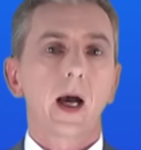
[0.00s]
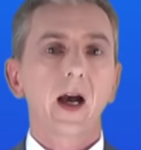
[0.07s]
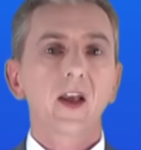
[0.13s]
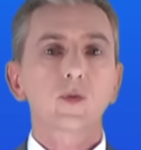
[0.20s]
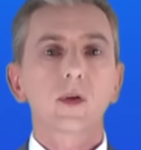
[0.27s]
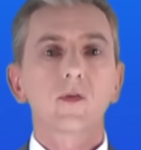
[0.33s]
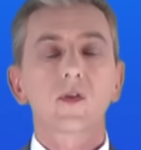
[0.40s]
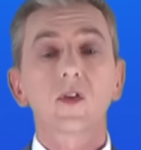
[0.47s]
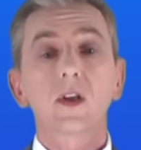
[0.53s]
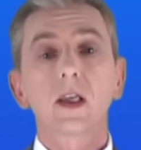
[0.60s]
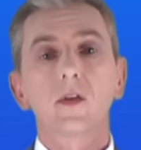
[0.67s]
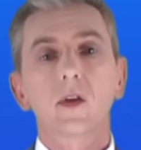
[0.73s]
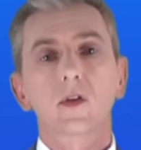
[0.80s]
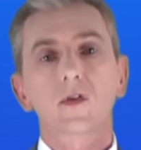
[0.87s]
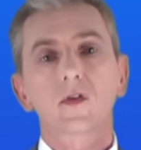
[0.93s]
As we've seen,
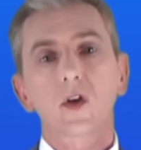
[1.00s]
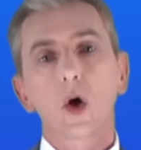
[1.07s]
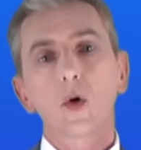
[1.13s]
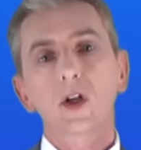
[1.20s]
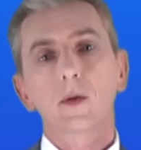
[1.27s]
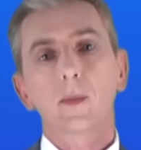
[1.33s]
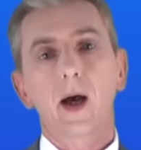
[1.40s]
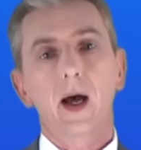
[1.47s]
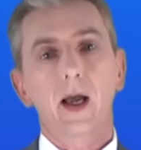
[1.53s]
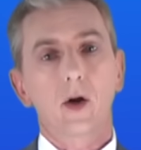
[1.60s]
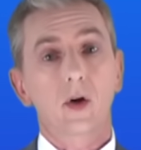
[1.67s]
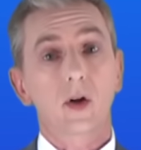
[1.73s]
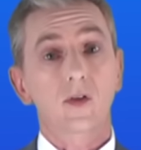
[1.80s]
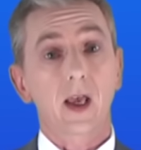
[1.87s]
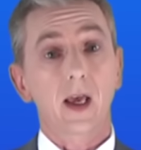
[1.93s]
the sodium
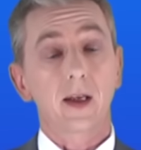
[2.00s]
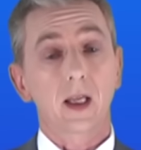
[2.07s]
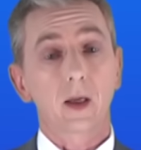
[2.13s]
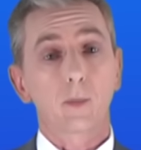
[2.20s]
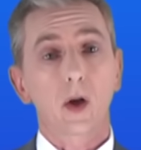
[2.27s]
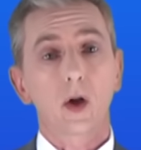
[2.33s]
ion is Na+,